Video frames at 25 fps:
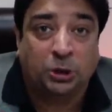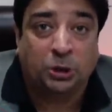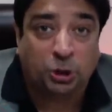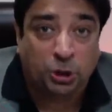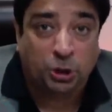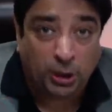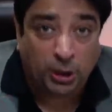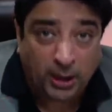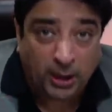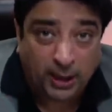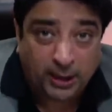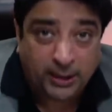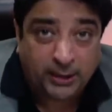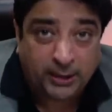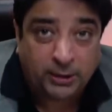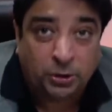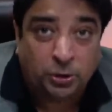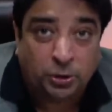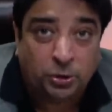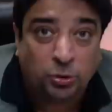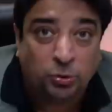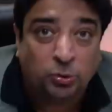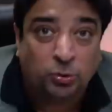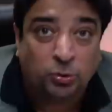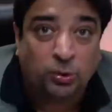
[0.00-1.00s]
trying
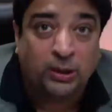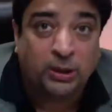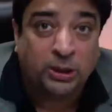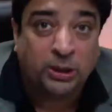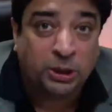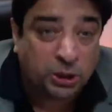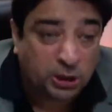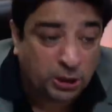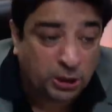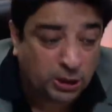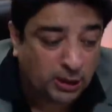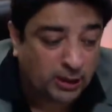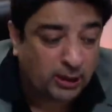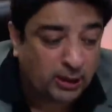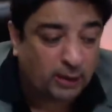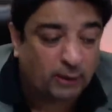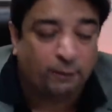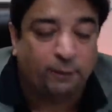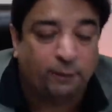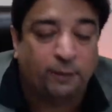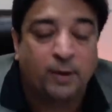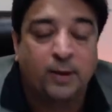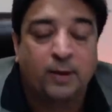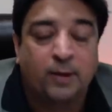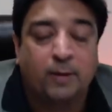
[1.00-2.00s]
to
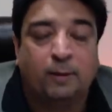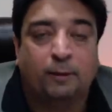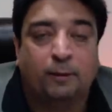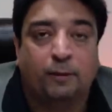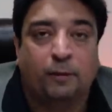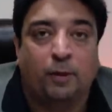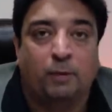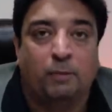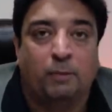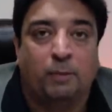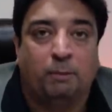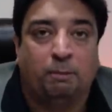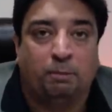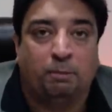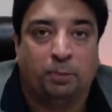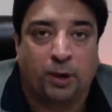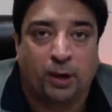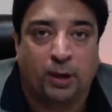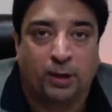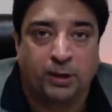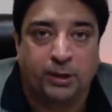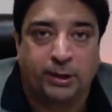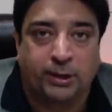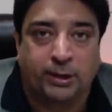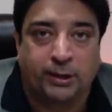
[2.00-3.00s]
achieve from a
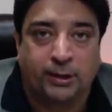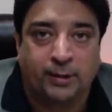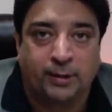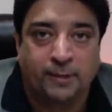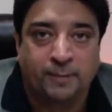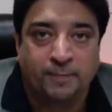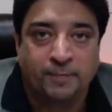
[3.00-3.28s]
project.